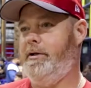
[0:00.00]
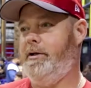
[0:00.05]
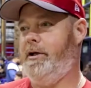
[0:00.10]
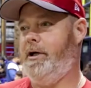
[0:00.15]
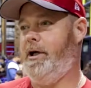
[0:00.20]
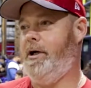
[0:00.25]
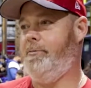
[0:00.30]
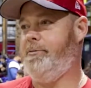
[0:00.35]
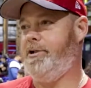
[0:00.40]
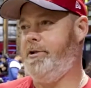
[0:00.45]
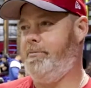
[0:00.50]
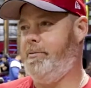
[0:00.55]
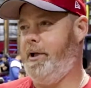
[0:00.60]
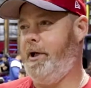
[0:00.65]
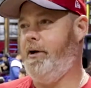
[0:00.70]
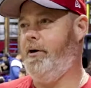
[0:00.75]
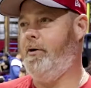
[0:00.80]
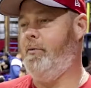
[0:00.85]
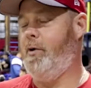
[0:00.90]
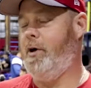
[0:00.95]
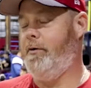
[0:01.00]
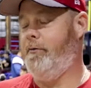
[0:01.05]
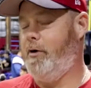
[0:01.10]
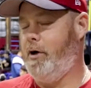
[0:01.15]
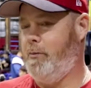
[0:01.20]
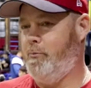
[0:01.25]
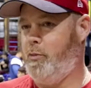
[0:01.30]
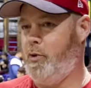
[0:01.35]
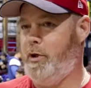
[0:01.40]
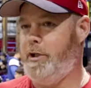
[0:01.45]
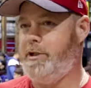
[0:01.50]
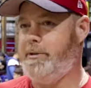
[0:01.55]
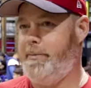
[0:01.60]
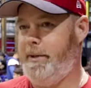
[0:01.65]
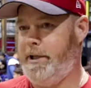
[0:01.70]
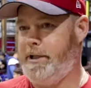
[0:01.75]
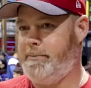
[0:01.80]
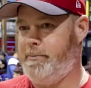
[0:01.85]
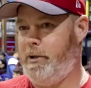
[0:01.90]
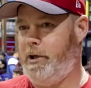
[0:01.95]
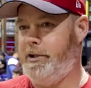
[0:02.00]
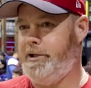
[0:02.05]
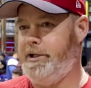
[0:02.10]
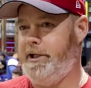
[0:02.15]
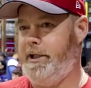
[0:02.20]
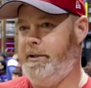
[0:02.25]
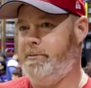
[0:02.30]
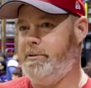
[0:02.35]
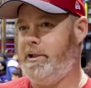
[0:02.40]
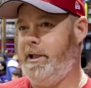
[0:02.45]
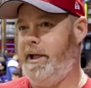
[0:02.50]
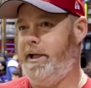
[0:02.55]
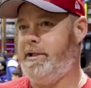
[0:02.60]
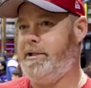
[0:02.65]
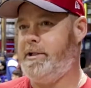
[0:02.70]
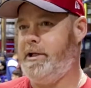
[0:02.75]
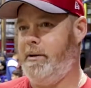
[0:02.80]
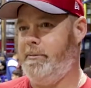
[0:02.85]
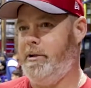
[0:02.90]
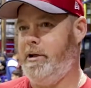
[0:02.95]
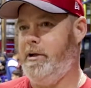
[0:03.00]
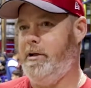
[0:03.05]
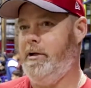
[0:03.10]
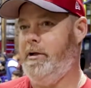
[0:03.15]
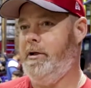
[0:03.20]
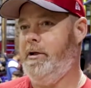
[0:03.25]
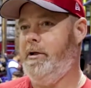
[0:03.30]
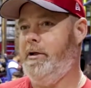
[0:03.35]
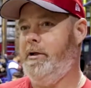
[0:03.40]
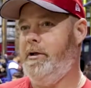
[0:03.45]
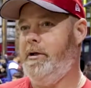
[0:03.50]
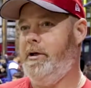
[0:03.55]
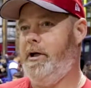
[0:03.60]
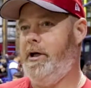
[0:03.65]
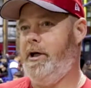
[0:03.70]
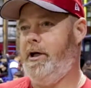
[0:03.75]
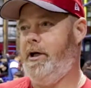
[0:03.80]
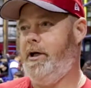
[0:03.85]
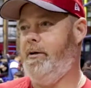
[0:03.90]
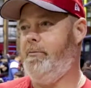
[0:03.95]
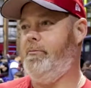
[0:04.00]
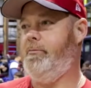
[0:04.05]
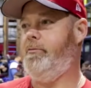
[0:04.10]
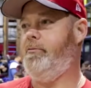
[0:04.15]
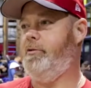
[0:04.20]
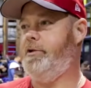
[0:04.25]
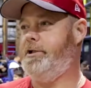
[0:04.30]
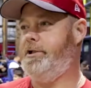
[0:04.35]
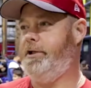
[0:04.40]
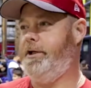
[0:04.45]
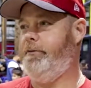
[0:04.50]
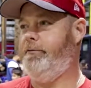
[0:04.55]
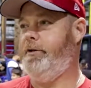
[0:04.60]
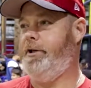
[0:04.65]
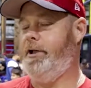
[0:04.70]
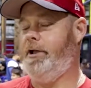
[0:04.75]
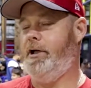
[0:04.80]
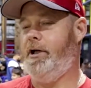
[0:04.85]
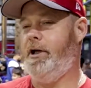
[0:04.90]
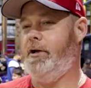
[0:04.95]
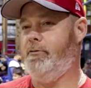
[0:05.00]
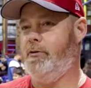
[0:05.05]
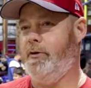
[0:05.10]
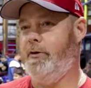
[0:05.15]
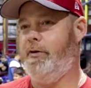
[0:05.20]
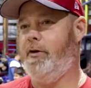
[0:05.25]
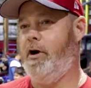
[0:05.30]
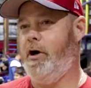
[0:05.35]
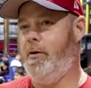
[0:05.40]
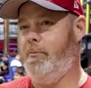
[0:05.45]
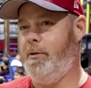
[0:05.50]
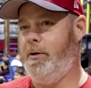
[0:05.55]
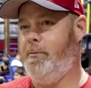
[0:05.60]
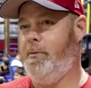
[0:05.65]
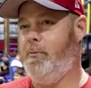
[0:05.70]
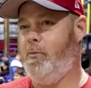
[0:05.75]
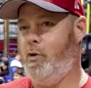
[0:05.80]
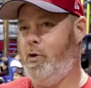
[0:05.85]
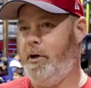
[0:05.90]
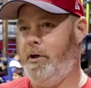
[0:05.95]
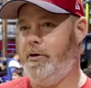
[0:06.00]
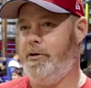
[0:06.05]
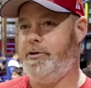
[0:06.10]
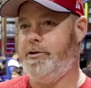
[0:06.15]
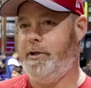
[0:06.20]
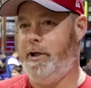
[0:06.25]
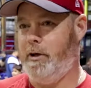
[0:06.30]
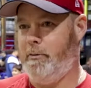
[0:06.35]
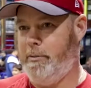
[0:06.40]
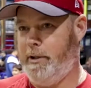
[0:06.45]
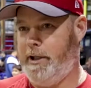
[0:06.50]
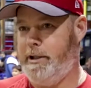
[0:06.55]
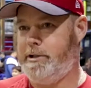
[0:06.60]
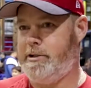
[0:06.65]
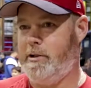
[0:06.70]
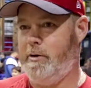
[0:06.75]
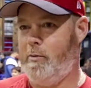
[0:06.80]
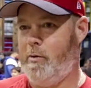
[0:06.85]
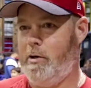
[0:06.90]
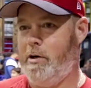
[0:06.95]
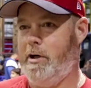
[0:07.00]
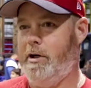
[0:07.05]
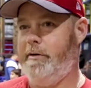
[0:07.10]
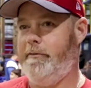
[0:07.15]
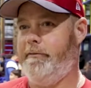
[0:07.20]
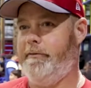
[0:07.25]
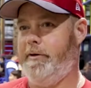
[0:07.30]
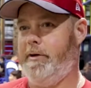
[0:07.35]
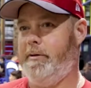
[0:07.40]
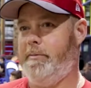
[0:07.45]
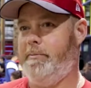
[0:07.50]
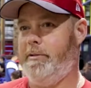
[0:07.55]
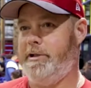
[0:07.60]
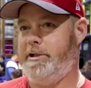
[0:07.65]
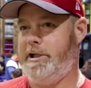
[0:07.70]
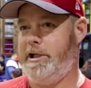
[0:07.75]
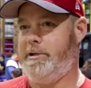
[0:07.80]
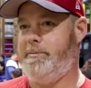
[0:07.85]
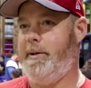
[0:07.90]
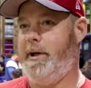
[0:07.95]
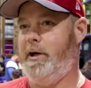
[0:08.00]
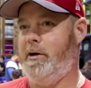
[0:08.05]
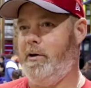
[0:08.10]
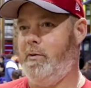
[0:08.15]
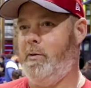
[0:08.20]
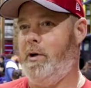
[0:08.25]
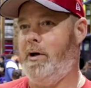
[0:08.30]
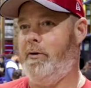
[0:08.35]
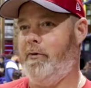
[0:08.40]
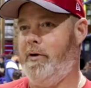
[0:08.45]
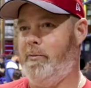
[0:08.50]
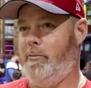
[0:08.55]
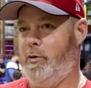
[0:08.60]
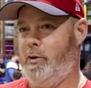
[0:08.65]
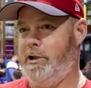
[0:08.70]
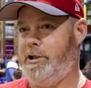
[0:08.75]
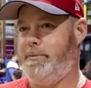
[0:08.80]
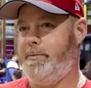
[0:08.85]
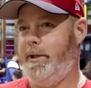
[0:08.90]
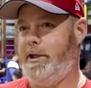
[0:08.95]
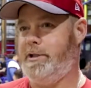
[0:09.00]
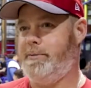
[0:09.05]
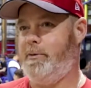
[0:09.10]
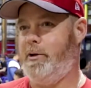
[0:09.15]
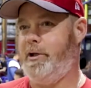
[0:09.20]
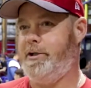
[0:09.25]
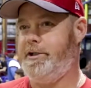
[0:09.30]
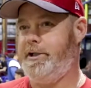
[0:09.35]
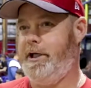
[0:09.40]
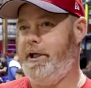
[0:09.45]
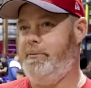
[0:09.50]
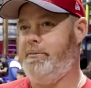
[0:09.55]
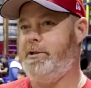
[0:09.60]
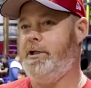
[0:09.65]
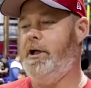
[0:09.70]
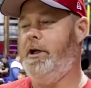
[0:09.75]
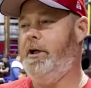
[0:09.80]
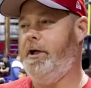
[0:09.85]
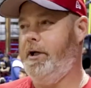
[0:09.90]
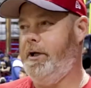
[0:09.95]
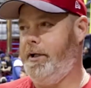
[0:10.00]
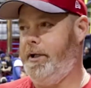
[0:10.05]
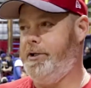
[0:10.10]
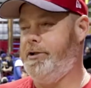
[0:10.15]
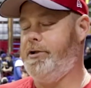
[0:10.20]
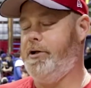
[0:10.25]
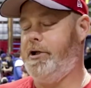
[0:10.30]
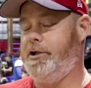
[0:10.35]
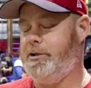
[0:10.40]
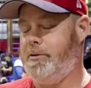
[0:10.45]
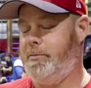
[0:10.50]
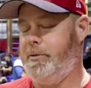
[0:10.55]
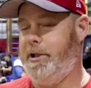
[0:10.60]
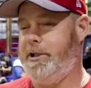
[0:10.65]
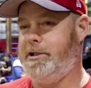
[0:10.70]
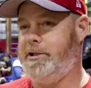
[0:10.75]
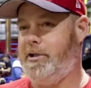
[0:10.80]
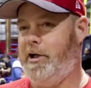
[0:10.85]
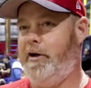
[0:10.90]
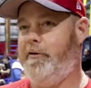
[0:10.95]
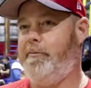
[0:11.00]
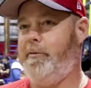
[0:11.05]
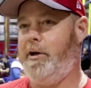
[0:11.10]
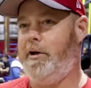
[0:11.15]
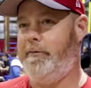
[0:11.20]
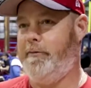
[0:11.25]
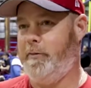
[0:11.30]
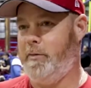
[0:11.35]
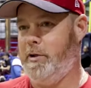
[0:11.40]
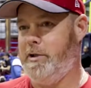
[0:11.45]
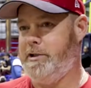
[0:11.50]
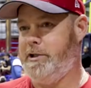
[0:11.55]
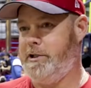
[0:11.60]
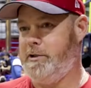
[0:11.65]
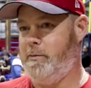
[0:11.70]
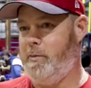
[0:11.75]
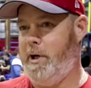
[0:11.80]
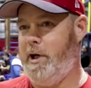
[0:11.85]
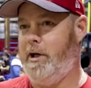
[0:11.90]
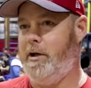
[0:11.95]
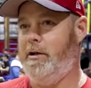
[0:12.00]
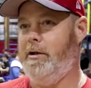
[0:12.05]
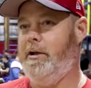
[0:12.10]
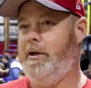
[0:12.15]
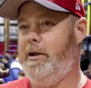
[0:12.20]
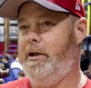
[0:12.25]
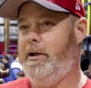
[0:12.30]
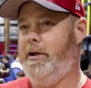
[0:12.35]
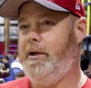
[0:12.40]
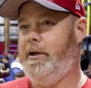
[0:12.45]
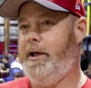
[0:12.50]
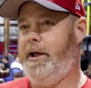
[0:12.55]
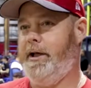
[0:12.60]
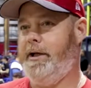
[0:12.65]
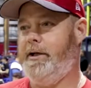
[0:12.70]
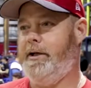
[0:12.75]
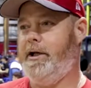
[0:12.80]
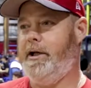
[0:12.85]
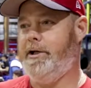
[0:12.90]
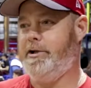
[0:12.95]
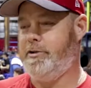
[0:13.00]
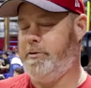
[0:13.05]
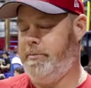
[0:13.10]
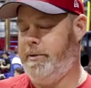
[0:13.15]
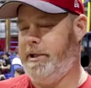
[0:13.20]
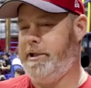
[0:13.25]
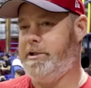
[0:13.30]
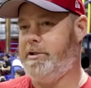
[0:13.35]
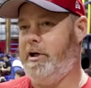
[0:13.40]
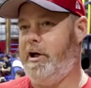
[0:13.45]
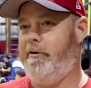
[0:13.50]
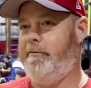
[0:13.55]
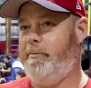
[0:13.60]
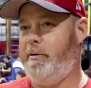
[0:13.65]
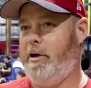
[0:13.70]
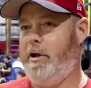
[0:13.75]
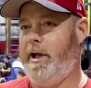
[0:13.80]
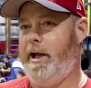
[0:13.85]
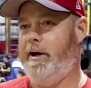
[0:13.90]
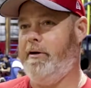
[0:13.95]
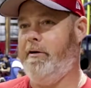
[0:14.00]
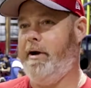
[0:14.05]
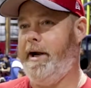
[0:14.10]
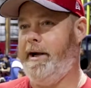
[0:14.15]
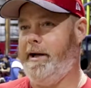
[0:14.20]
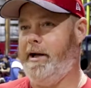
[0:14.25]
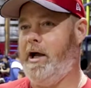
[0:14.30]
Um, she played on one of our boys baseball teams last summer um, received the uh, Ruth Hartman Memorial Trailblazer Award for participating in one of our boys baseball teams. And she also plays softball for us as well. And uh, she'll play softball at Reading